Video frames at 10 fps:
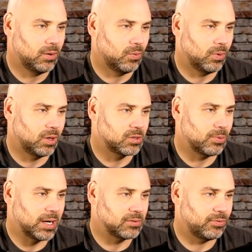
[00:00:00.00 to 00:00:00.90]
we could
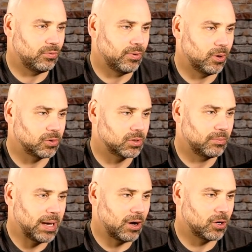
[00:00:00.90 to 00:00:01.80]
surprise a few folks.
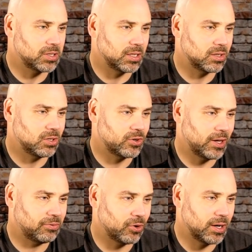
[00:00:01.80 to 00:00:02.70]
Matt Hart says, good
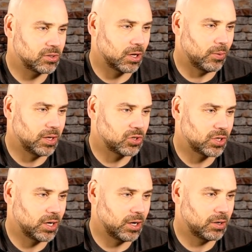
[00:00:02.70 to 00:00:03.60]
stuff, Trey, as always,
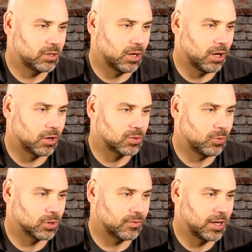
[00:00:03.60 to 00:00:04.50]
shared to Hog
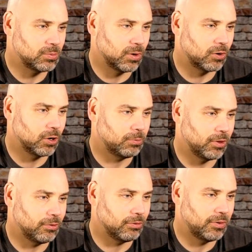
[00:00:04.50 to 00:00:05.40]
Sports Facebook group with
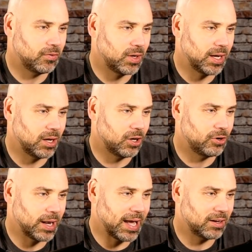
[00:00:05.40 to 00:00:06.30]
over
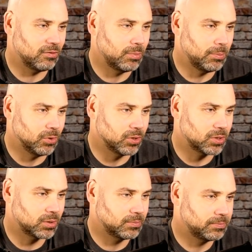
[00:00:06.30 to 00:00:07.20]
5,800 active
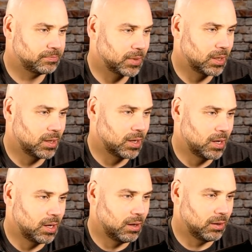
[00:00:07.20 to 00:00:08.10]
members.
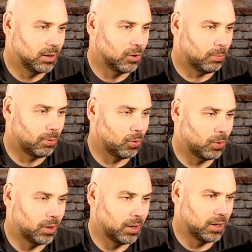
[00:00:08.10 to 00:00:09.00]
Lil
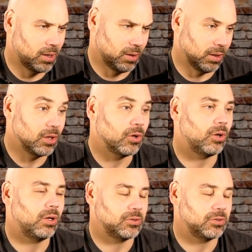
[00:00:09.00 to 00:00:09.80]
Boy, Lil